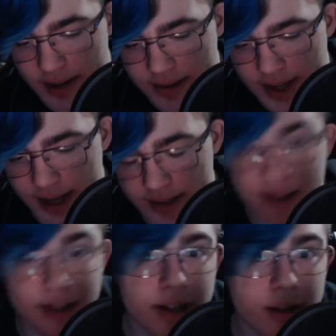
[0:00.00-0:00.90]
status?
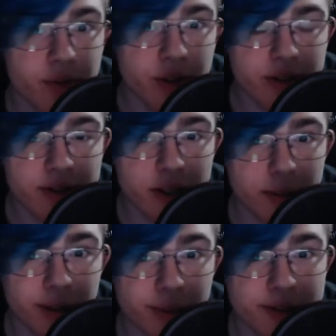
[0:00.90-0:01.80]
If you couldn't tell
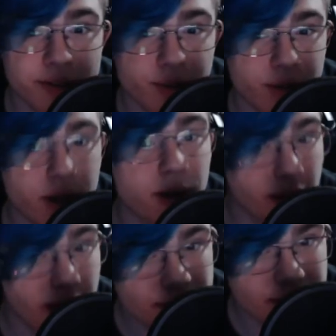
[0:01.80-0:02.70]
by the rest of this video,
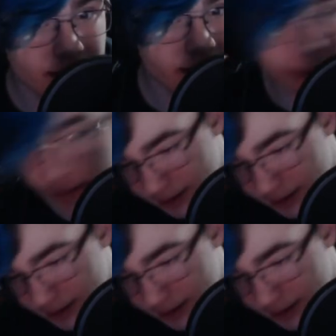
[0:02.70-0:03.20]
I'm taken.